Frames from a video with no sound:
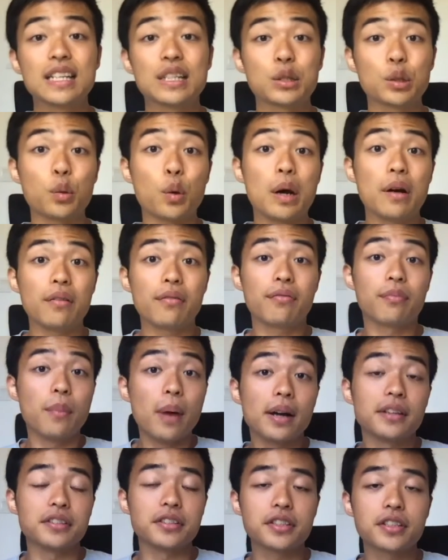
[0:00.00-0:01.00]
12
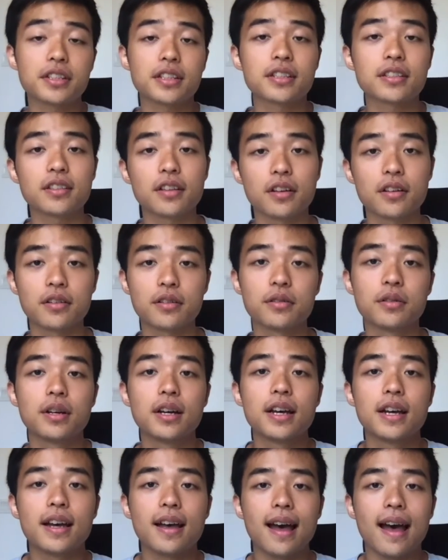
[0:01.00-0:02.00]
months. So
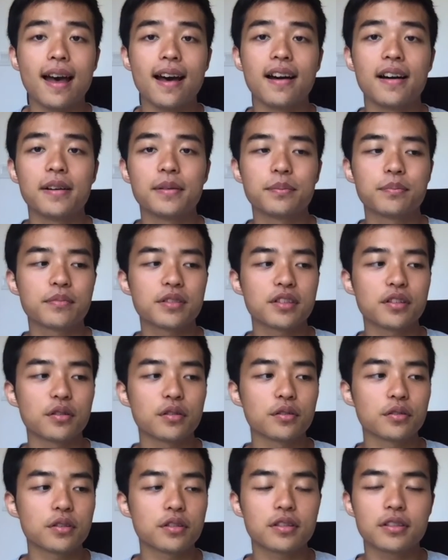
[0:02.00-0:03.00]

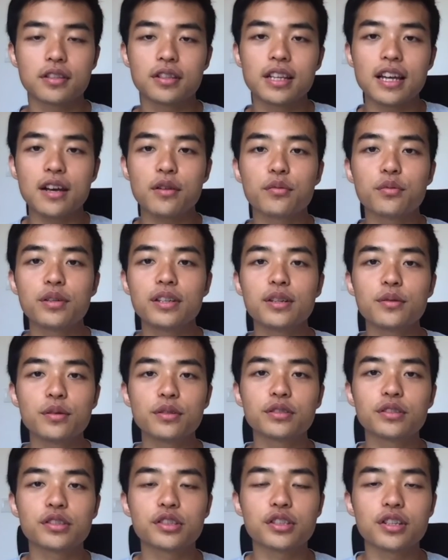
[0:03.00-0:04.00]
so today I really
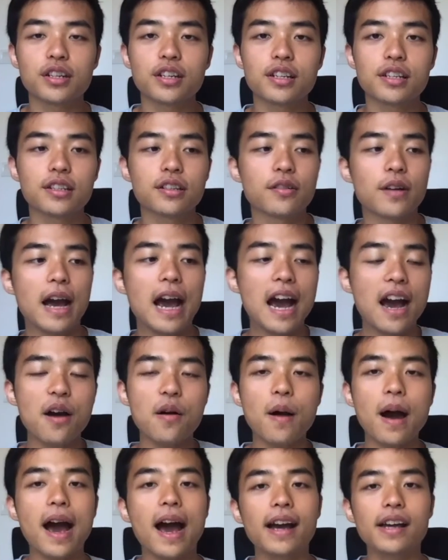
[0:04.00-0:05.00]
want to share
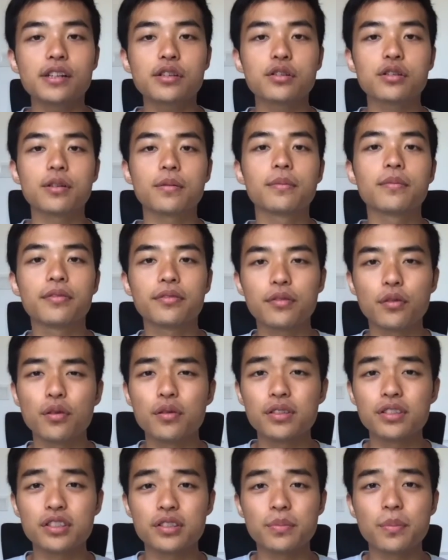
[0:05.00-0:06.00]
how I
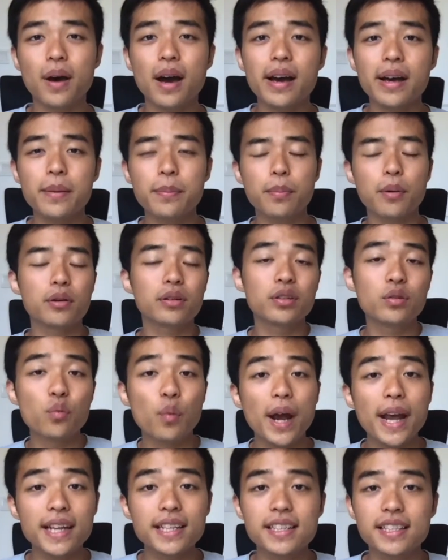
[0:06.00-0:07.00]
transformed my body
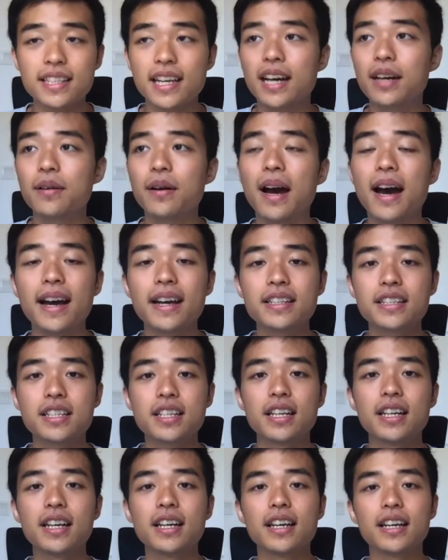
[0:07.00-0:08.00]
weight, how I
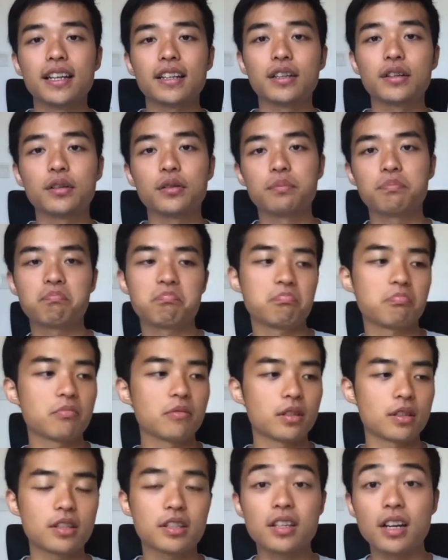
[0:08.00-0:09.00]

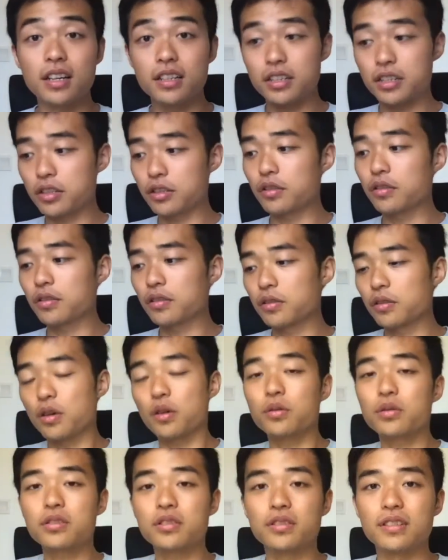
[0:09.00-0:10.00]
start to
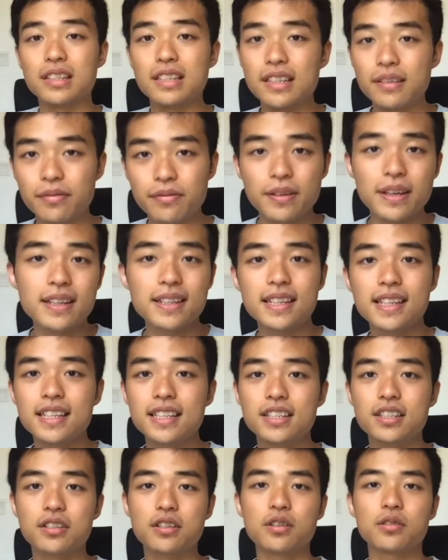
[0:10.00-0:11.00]
go to
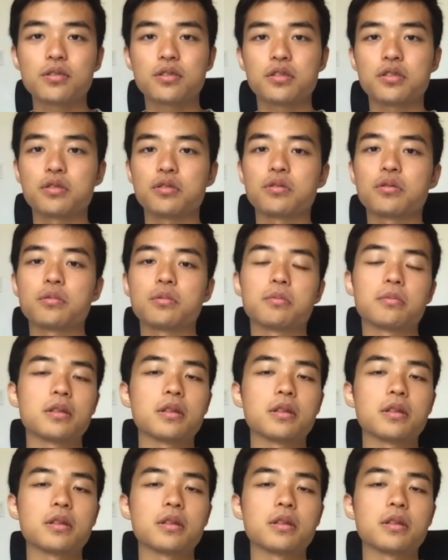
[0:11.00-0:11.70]
fitness, go to